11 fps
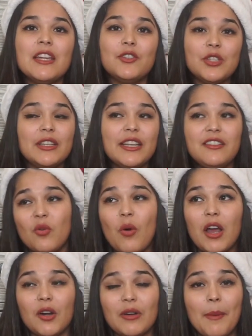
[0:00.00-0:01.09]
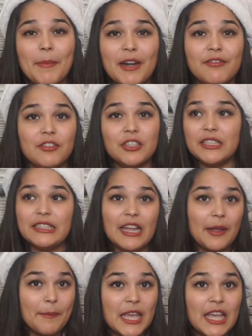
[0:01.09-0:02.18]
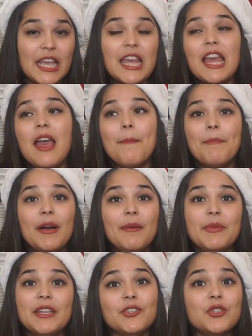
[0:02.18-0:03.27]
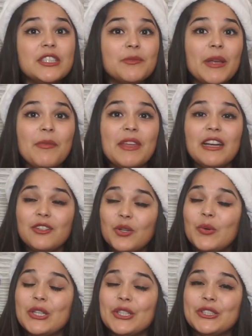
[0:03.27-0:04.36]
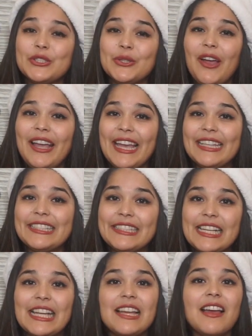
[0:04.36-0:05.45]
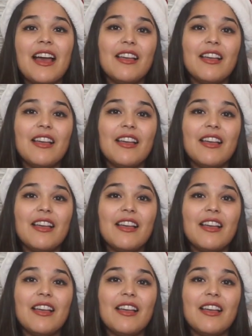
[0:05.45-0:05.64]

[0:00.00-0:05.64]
She likes to walk around barefoot just like me, but because she is a baby and I don't want her to get sick,